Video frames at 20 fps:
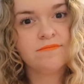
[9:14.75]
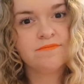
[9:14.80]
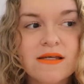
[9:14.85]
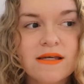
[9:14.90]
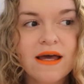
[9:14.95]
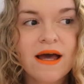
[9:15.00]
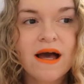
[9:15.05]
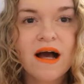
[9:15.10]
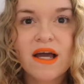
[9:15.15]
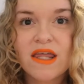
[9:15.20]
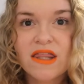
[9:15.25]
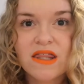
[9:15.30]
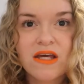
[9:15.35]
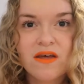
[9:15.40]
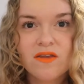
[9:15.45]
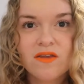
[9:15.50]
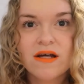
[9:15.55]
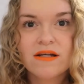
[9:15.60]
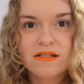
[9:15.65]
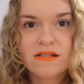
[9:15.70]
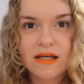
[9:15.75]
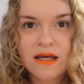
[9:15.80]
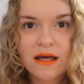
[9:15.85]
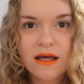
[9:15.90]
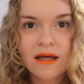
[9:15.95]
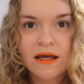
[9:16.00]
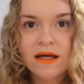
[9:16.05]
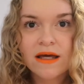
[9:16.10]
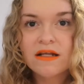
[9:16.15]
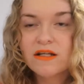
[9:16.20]
Yeah, I think that's
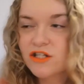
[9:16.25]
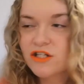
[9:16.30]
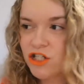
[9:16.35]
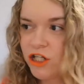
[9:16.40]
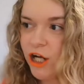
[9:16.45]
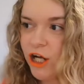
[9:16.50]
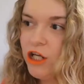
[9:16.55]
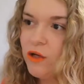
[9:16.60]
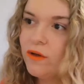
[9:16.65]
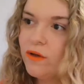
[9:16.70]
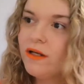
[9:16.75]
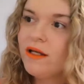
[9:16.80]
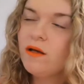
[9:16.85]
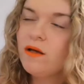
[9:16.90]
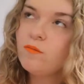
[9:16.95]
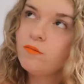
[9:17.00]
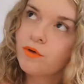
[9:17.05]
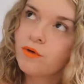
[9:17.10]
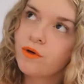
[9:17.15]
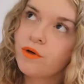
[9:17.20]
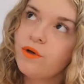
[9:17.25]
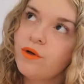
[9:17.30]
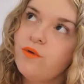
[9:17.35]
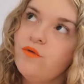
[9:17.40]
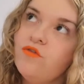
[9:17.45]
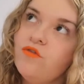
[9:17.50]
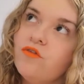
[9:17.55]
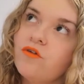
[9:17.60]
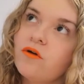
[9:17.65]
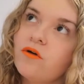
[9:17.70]
it. It has genuinely
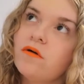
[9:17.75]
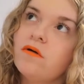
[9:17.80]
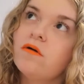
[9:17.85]
improved